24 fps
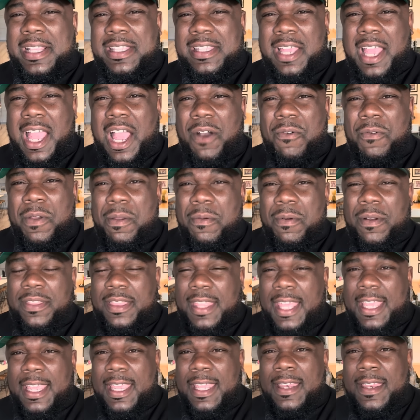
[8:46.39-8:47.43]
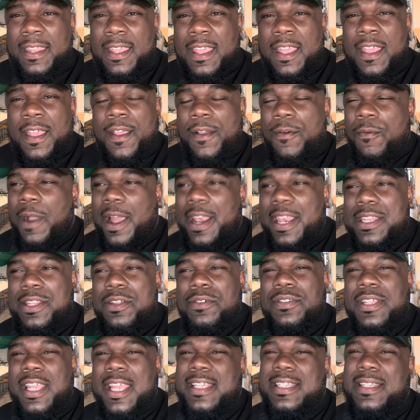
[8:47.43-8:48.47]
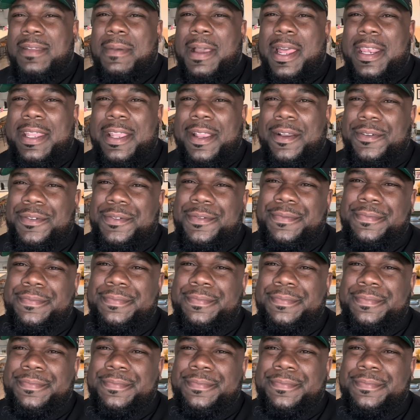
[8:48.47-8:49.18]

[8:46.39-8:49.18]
to how we were thinking, why didn't you take somebody else?